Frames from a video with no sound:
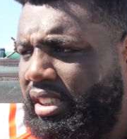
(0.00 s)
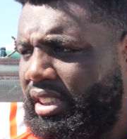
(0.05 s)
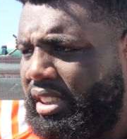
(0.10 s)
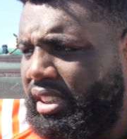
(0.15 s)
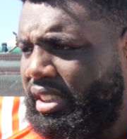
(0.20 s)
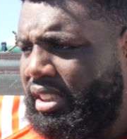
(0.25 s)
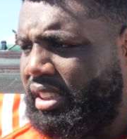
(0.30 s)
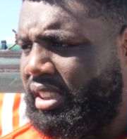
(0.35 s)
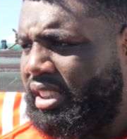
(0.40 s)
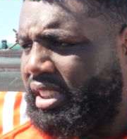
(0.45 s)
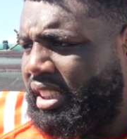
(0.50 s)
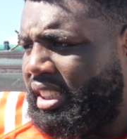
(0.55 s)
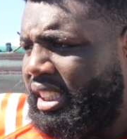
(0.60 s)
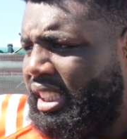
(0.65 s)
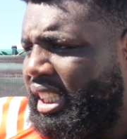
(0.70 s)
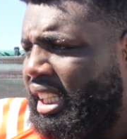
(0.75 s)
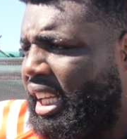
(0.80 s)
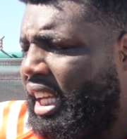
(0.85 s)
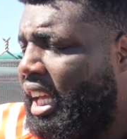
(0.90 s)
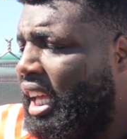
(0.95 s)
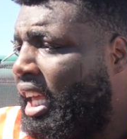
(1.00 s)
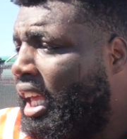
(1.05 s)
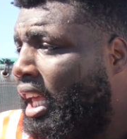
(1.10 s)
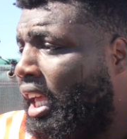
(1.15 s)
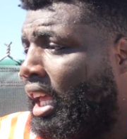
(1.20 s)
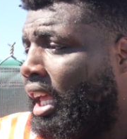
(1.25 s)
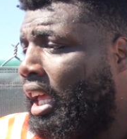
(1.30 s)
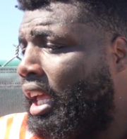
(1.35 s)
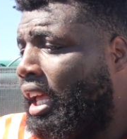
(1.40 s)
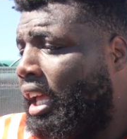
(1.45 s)
Sorry, how, how
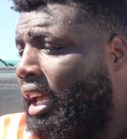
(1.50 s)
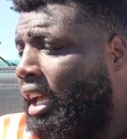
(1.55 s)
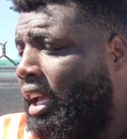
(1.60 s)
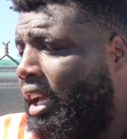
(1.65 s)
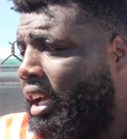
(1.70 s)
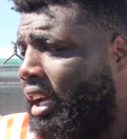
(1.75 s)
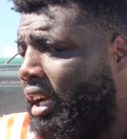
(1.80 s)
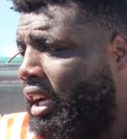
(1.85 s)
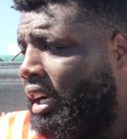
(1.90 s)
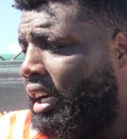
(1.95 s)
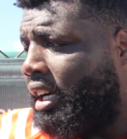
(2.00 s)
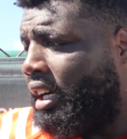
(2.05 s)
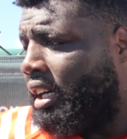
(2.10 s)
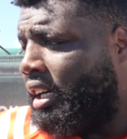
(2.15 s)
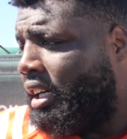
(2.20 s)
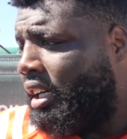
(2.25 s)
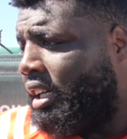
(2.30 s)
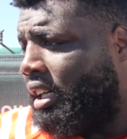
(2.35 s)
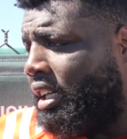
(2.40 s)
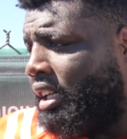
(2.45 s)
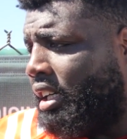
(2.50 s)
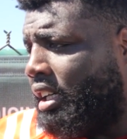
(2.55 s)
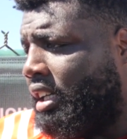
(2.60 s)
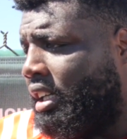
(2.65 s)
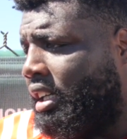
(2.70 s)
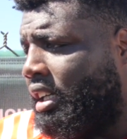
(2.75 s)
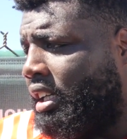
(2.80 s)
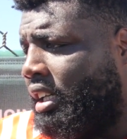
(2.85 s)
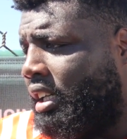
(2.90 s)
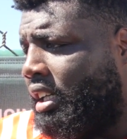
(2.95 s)
important is is
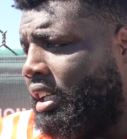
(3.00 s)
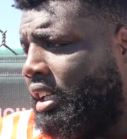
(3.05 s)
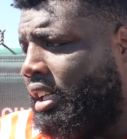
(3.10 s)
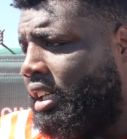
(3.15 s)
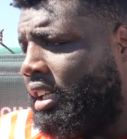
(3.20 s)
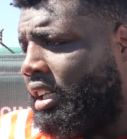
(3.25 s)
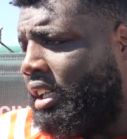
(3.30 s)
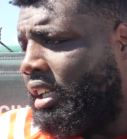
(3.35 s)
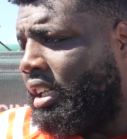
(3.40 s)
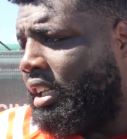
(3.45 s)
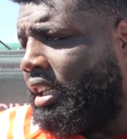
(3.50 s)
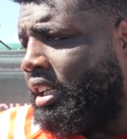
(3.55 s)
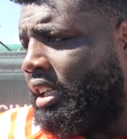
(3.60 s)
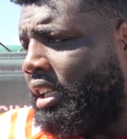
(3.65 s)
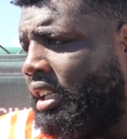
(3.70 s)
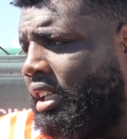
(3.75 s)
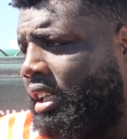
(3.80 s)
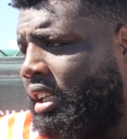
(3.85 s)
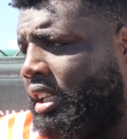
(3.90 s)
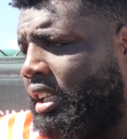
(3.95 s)
qualifying for a bowl game?